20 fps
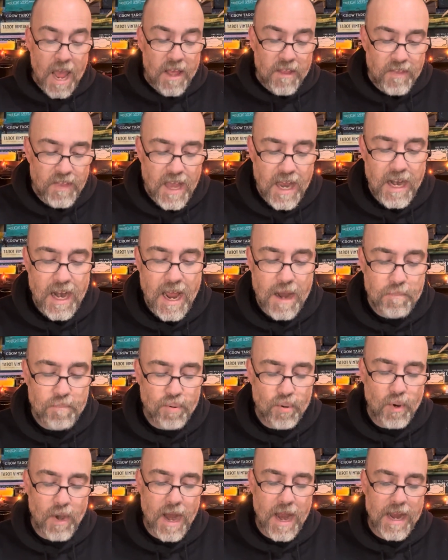Then I
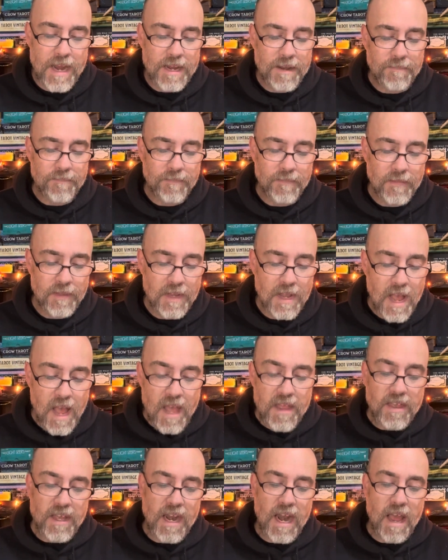pray
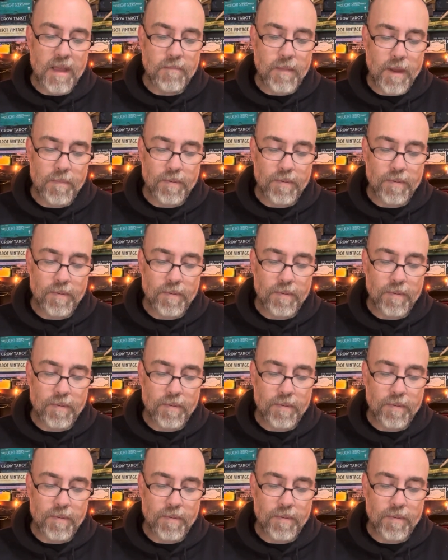that I may